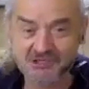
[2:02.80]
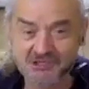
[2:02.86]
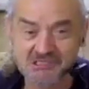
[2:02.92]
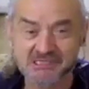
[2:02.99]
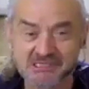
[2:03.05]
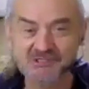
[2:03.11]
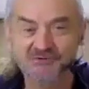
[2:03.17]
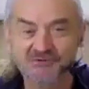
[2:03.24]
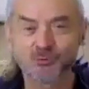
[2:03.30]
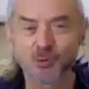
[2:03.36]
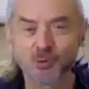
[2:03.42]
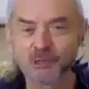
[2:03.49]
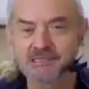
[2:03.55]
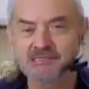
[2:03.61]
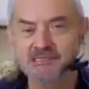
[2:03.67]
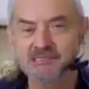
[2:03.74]
just leads to
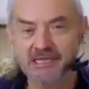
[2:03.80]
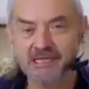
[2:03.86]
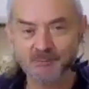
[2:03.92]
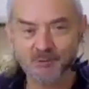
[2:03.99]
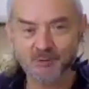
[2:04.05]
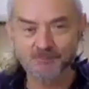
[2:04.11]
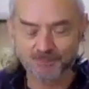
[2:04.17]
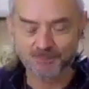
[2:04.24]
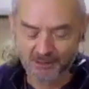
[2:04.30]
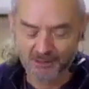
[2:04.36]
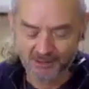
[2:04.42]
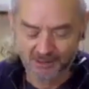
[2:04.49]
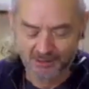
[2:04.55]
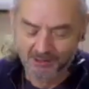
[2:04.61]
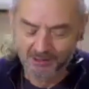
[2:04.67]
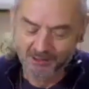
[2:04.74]
falling asleep.
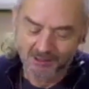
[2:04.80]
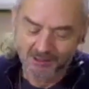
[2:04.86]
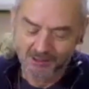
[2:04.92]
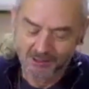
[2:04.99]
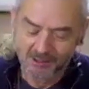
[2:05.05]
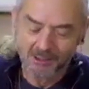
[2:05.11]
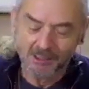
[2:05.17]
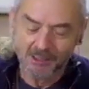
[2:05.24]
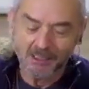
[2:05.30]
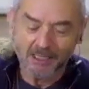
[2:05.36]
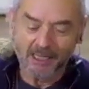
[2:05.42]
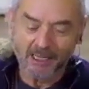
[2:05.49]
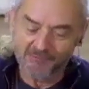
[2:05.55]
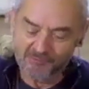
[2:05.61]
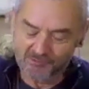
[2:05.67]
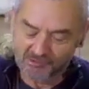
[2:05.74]

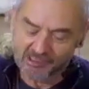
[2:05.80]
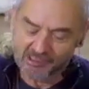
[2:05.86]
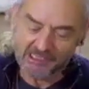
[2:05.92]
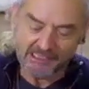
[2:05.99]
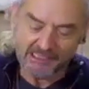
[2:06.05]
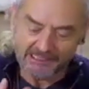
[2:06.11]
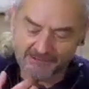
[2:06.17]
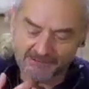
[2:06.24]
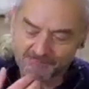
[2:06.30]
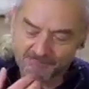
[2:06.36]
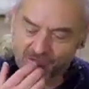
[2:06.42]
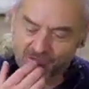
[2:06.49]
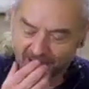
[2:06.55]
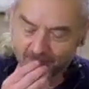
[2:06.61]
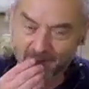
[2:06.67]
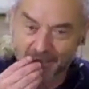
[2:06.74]
And the
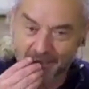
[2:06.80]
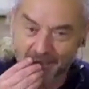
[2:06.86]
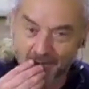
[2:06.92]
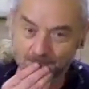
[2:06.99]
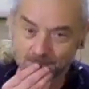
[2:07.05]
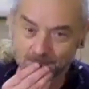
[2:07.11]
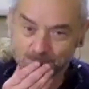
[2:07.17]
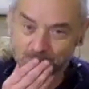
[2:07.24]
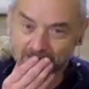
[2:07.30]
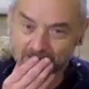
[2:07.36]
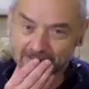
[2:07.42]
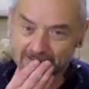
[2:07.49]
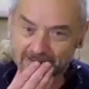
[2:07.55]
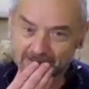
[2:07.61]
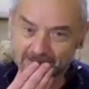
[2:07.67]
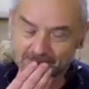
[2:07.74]
thing about
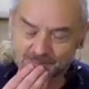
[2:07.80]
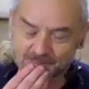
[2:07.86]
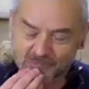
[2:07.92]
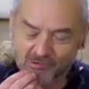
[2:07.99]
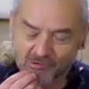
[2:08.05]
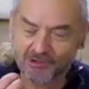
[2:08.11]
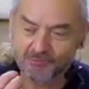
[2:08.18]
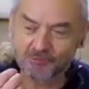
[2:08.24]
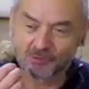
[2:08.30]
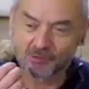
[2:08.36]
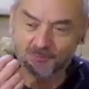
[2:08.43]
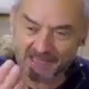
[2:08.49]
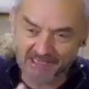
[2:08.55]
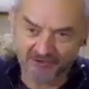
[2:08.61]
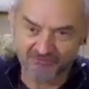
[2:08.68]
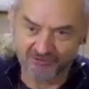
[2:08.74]
um, the thing, the
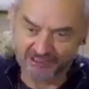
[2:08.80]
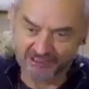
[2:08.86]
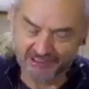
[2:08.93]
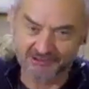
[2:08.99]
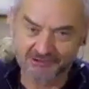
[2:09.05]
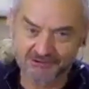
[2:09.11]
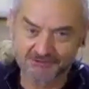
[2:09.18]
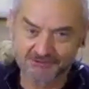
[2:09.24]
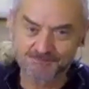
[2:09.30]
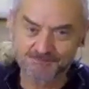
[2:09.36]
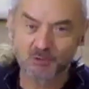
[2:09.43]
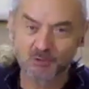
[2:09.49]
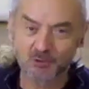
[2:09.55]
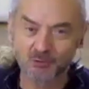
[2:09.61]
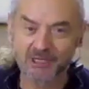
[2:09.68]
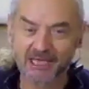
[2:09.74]
benefit
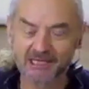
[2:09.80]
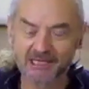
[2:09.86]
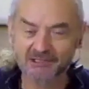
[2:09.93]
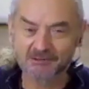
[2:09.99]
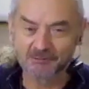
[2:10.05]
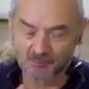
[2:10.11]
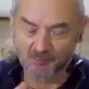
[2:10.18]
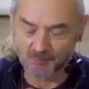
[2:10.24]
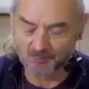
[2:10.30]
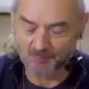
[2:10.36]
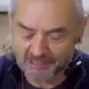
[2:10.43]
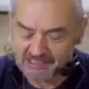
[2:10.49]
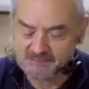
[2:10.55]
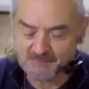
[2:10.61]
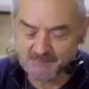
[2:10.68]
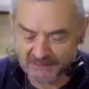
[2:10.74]
that you get, and the
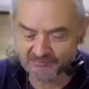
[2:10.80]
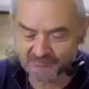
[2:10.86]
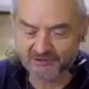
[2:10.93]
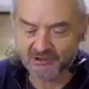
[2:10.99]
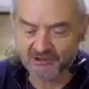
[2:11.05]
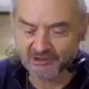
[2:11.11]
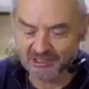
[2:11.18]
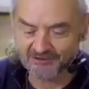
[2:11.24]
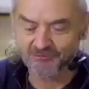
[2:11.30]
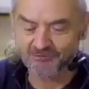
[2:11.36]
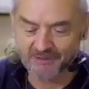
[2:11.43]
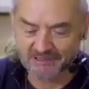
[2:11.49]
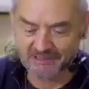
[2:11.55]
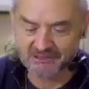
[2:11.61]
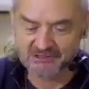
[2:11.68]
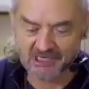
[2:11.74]
biggest benefit you get from
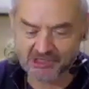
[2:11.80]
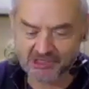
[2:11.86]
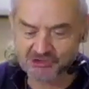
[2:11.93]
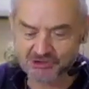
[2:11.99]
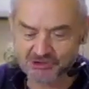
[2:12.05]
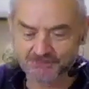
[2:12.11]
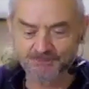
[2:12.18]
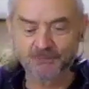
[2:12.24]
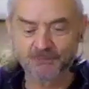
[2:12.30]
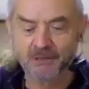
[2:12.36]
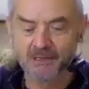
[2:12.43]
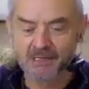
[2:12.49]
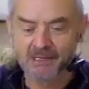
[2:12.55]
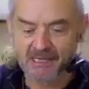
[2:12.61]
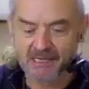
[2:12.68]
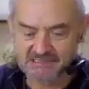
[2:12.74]
meditation,
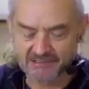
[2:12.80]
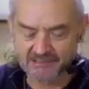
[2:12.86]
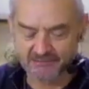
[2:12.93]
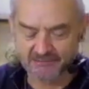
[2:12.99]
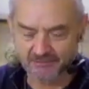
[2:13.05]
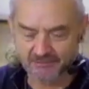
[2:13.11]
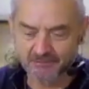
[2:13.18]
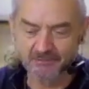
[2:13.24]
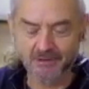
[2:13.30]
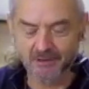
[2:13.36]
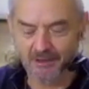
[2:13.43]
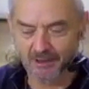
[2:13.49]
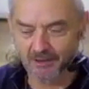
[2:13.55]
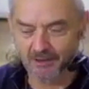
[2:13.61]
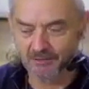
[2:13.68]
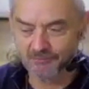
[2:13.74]
is in
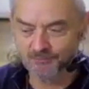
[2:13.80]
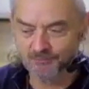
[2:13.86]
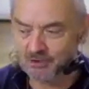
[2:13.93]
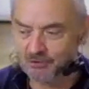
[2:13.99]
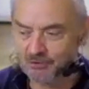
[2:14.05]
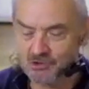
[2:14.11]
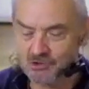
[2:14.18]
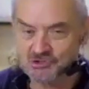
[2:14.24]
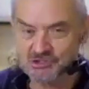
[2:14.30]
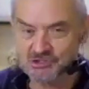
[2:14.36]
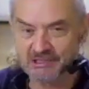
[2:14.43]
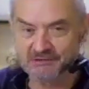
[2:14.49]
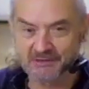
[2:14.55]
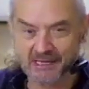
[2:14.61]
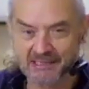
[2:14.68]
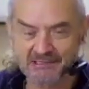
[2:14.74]
uh,
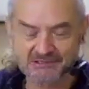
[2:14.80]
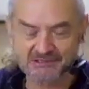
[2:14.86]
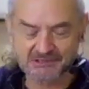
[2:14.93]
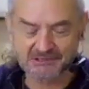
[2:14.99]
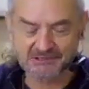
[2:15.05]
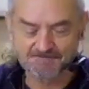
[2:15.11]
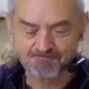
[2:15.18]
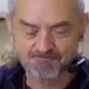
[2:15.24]
crossing that